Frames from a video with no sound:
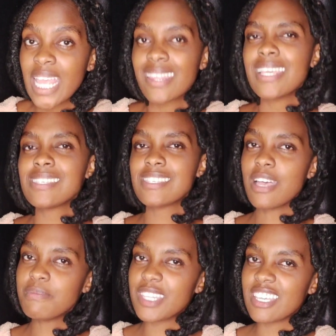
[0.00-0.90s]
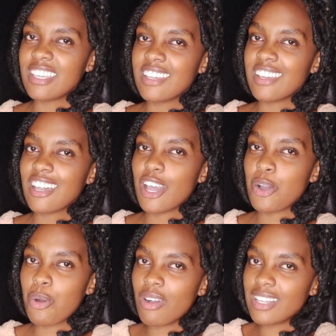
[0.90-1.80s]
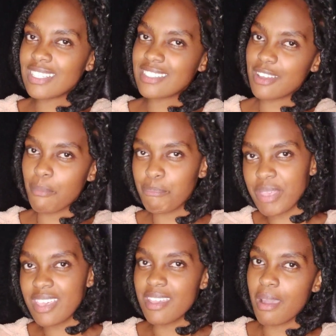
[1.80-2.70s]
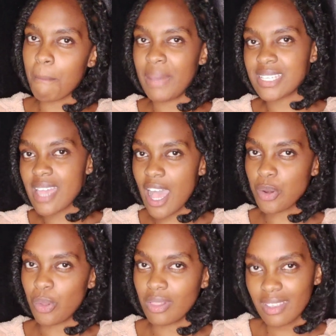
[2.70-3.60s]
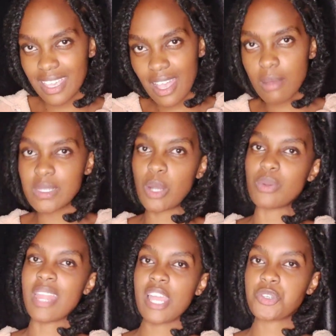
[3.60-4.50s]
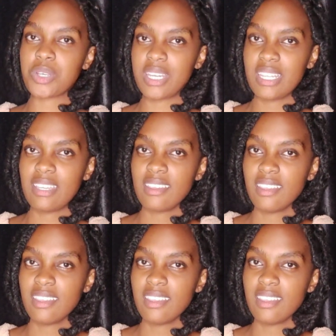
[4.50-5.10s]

There's something called being maternal. It comes out naturally.